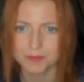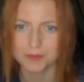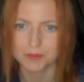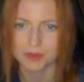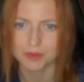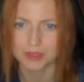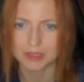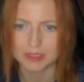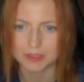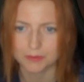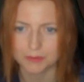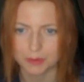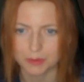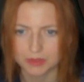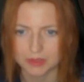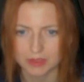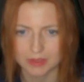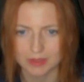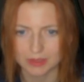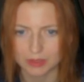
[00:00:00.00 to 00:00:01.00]
Let's
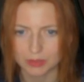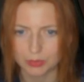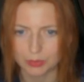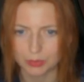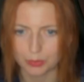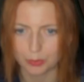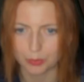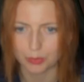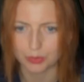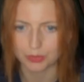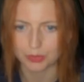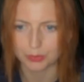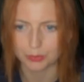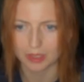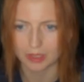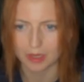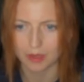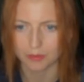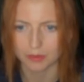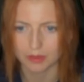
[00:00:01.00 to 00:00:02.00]
first take a look what do we
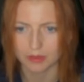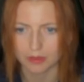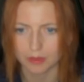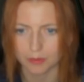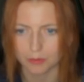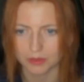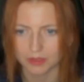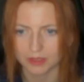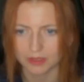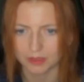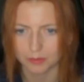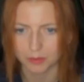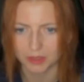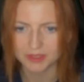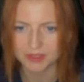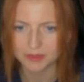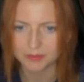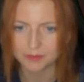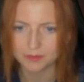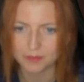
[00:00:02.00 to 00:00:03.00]
have in our
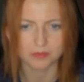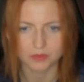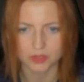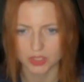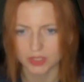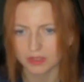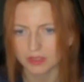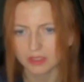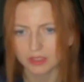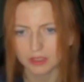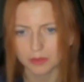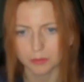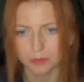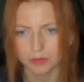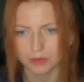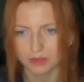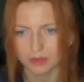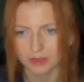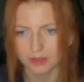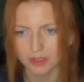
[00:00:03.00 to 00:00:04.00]
database. Just
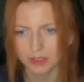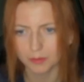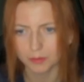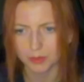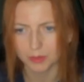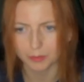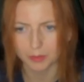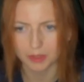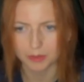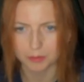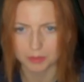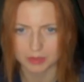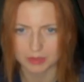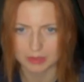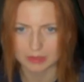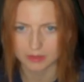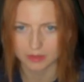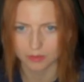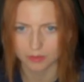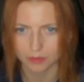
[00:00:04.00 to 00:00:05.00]
employee name, department, and
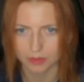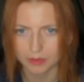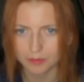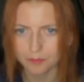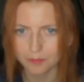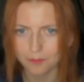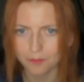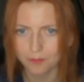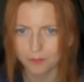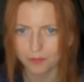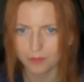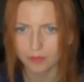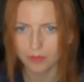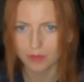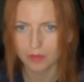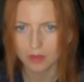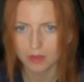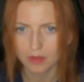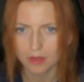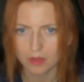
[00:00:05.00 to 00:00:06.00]
salary.
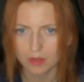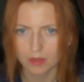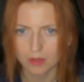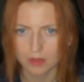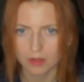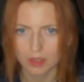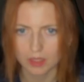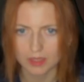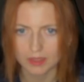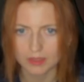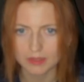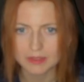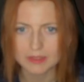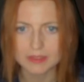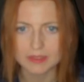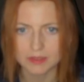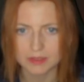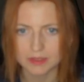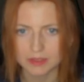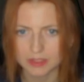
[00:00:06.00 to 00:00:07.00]
And
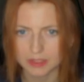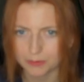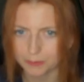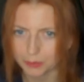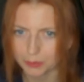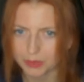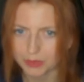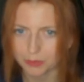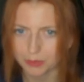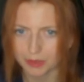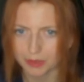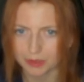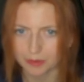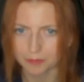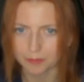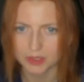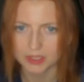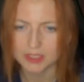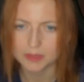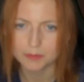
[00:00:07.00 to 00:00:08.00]
the first query.
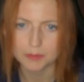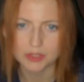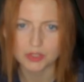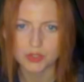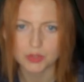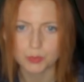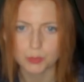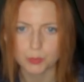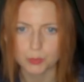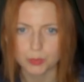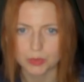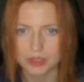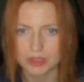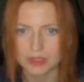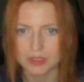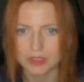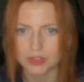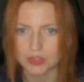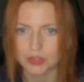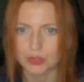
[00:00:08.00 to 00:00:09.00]
Let's imagine we
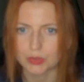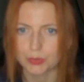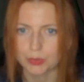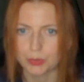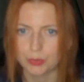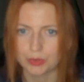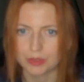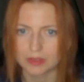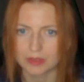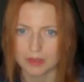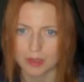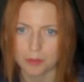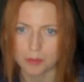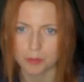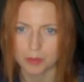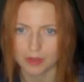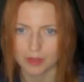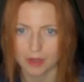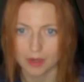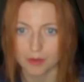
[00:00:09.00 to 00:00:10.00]
need to
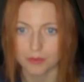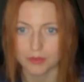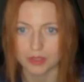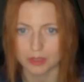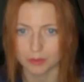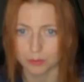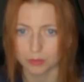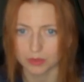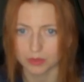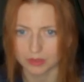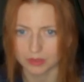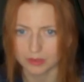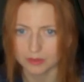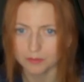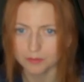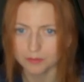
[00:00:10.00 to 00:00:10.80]
number every employee.